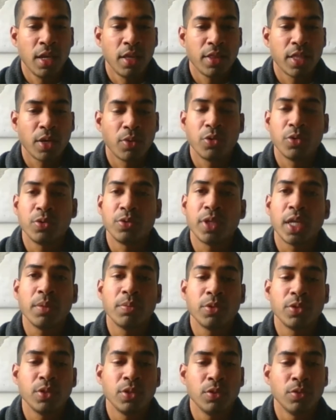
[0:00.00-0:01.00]
that will
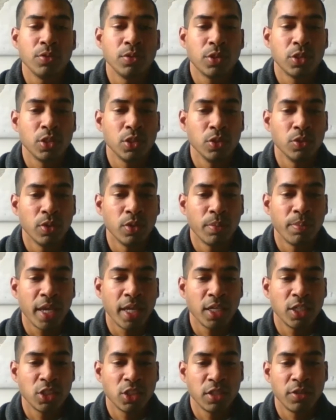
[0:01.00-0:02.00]
enable you to manage